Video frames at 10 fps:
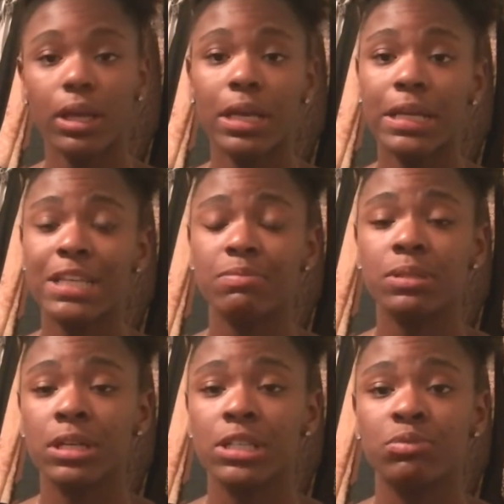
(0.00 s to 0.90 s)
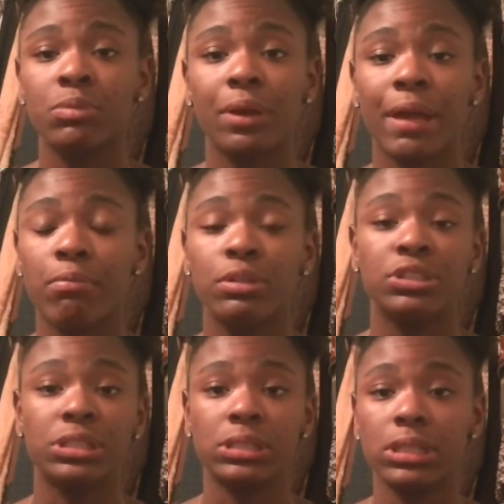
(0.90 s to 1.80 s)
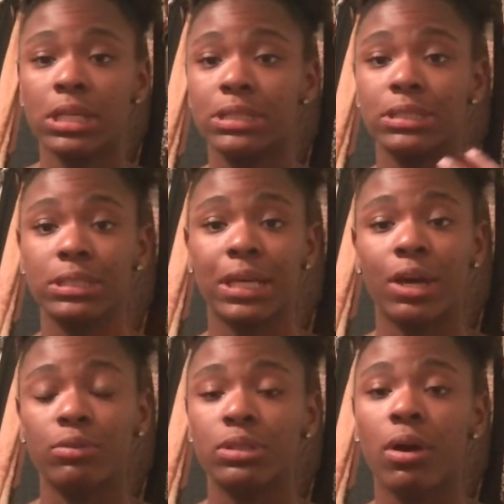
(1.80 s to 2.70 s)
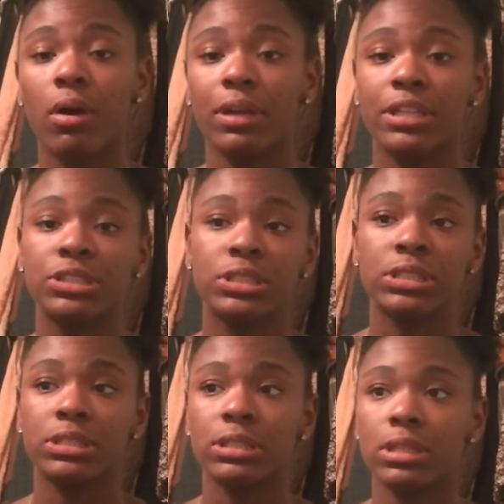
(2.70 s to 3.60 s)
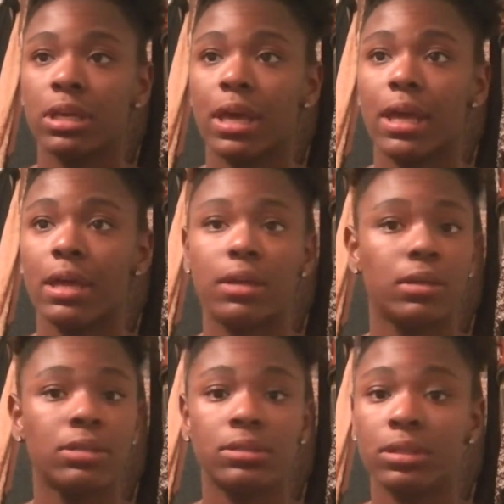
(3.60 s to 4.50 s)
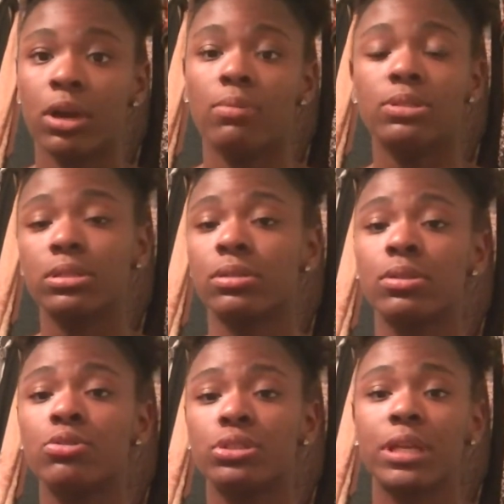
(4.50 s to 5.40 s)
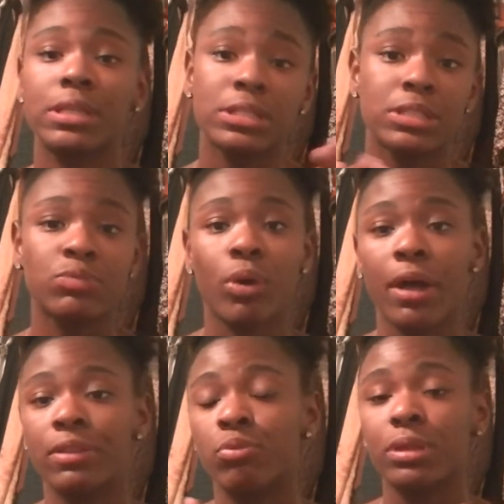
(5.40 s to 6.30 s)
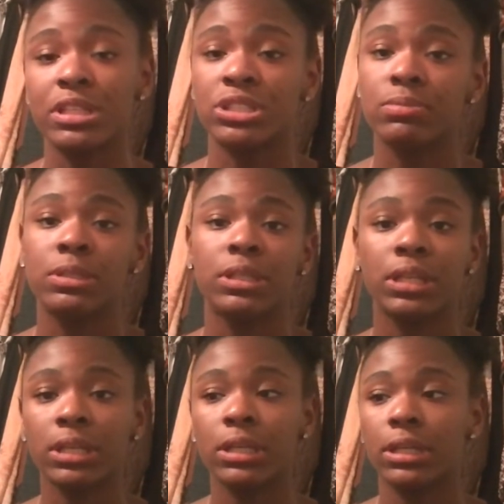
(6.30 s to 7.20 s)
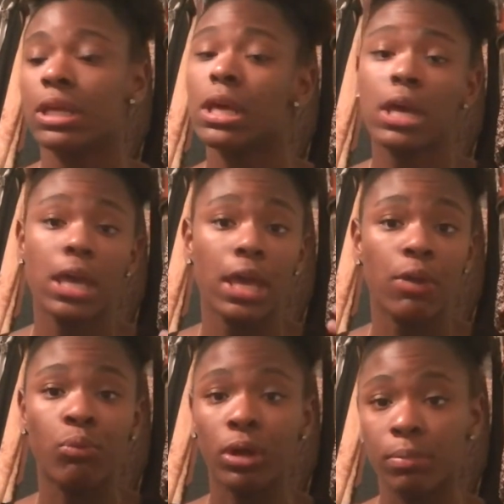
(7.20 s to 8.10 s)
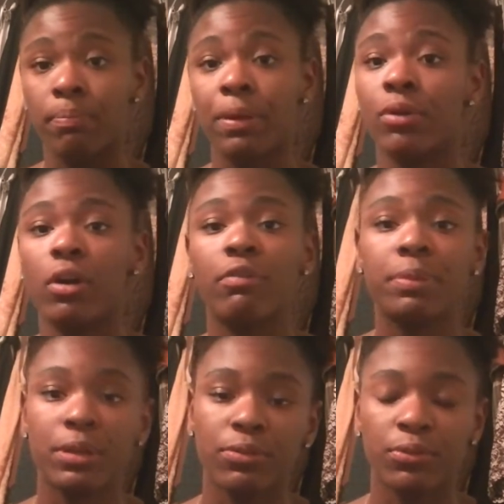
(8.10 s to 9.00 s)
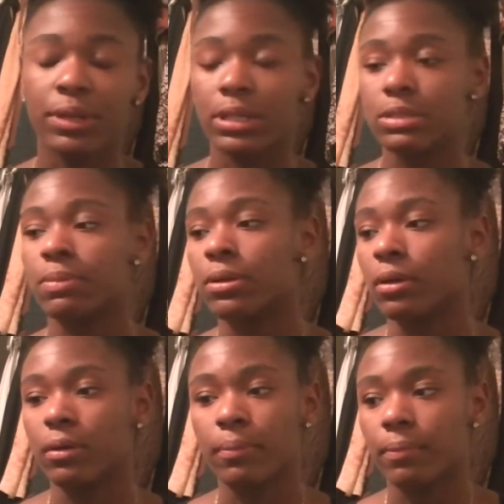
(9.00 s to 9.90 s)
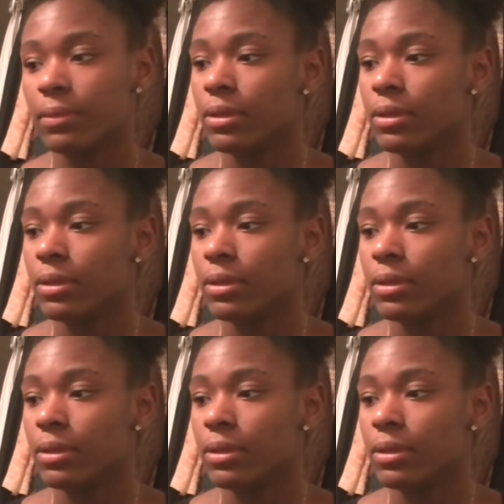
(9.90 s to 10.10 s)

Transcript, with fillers: And that's because we were able to just sit down, talk, and just come to the conclusion that this is why the relationship didn't end, and we're better off being friends. But I